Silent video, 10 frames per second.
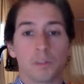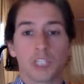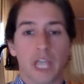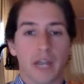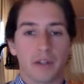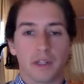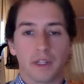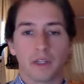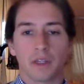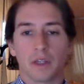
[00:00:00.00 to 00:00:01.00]

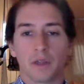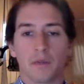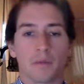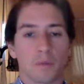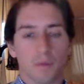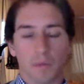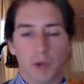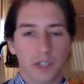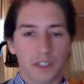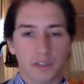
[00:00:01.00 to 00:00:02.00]
channeling
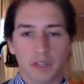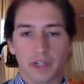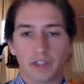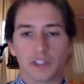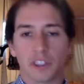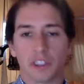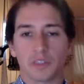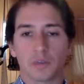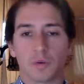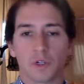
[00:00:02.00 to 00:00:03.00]
positive energy
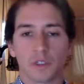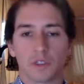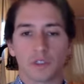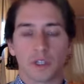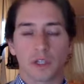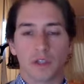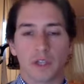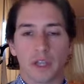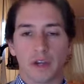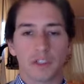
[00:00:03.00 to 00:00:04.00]
towards
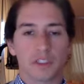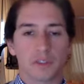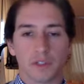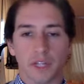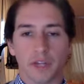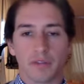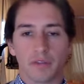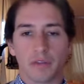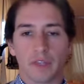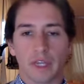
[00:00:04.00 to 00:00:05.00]
the areas of your life
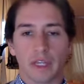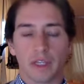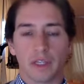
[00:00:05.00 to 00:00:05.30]
that